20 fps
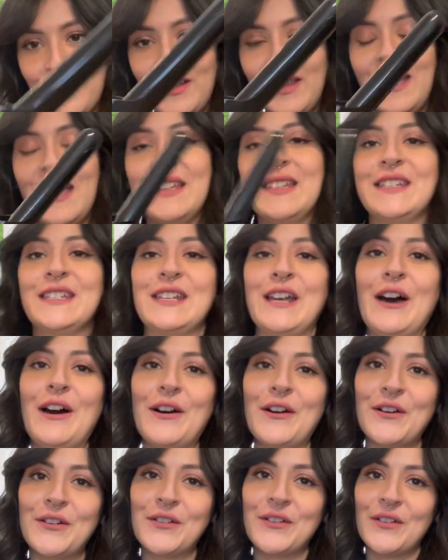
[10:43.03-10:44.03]

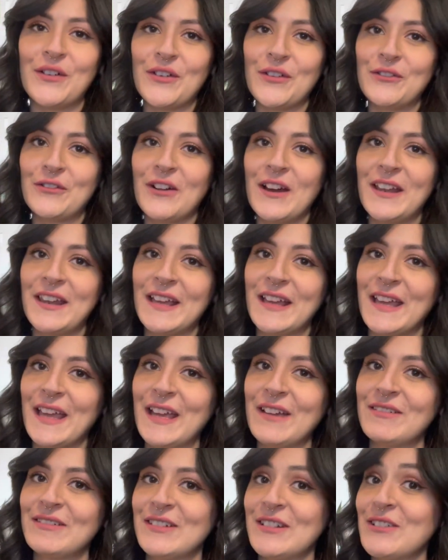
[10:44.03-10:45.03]
So when it
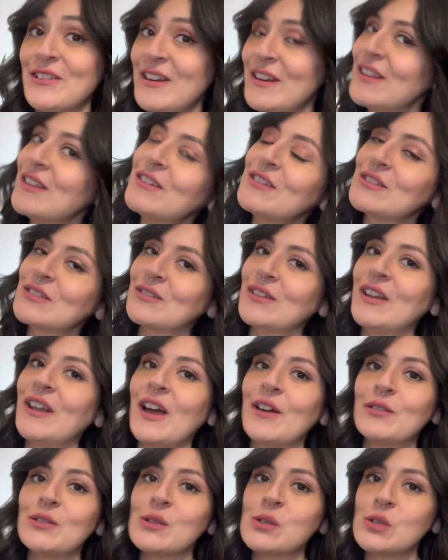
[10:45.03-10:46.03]
came to trying to use one, I
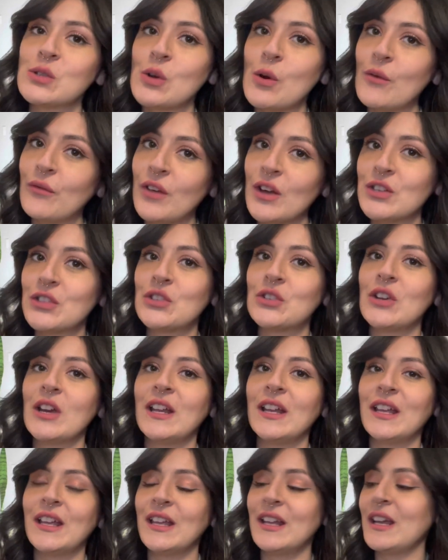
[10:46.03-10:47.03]
was so
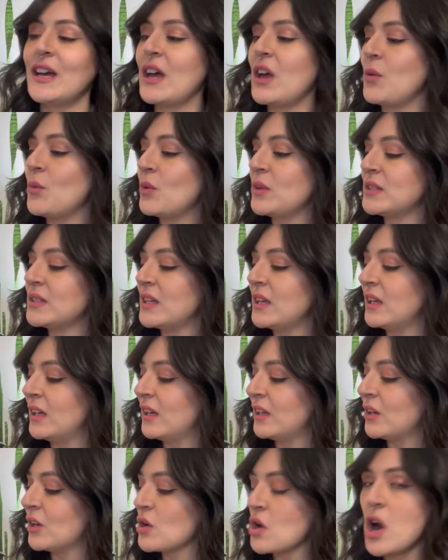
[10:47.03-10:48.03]
frustrated. I was like
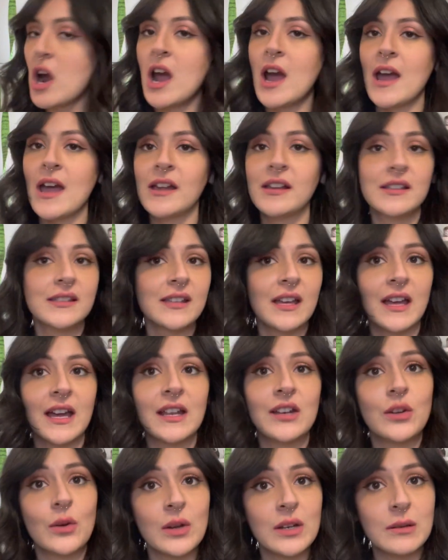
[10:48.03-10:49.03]
gonna cry because I had
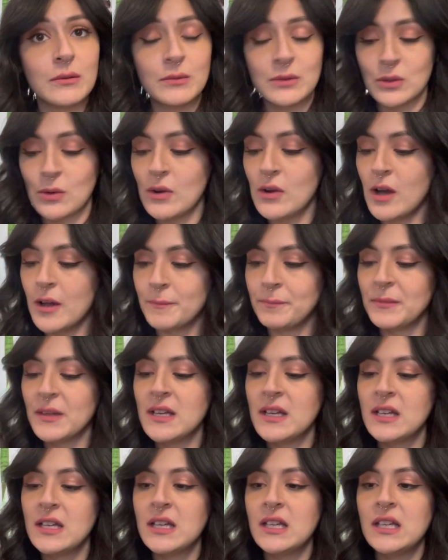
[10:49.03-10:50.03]
no idea what was going on.
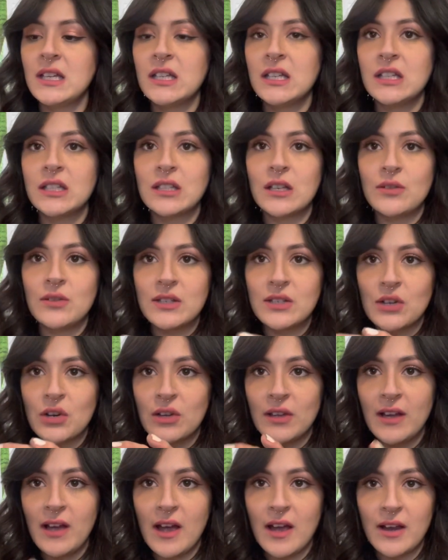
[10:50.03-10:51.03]
So this
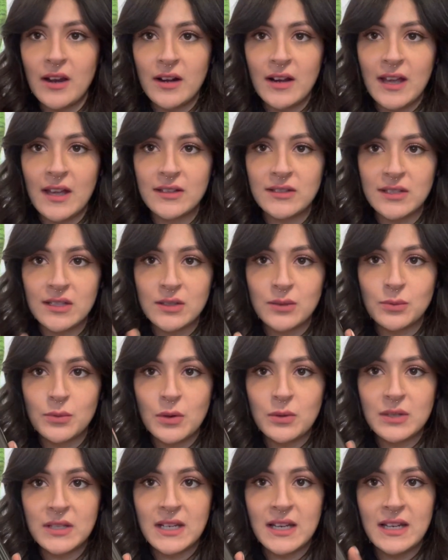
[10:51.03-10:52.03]
curling iron has this
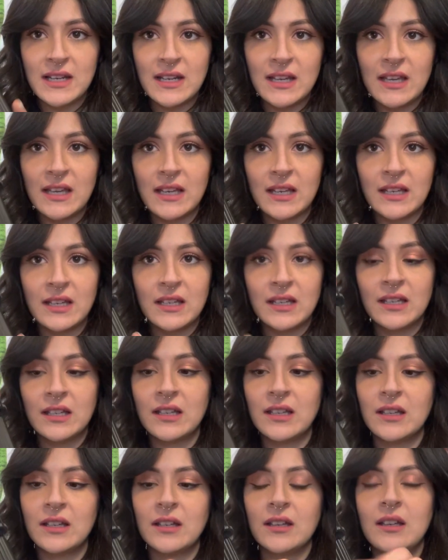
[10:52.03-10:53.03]
rotating
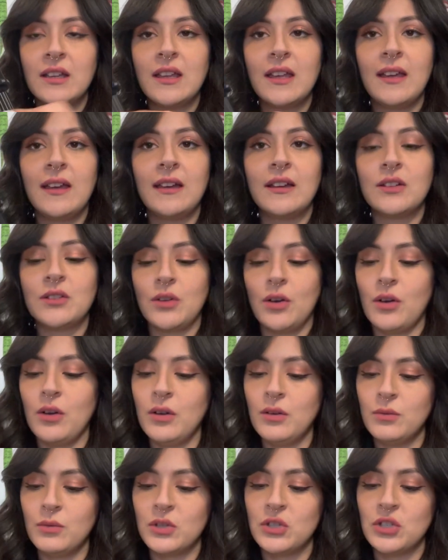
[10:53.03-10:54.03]

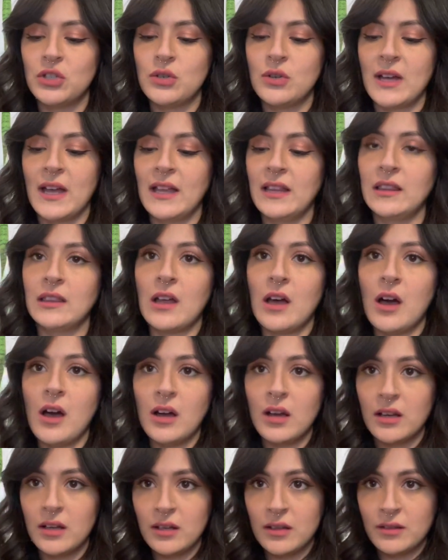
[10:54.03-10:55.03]
handle, which you can
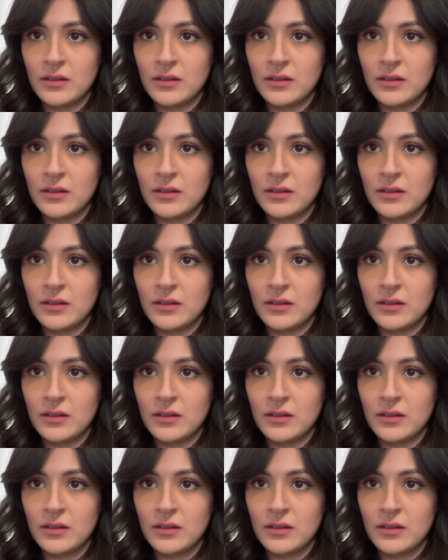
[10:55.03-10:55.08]
lock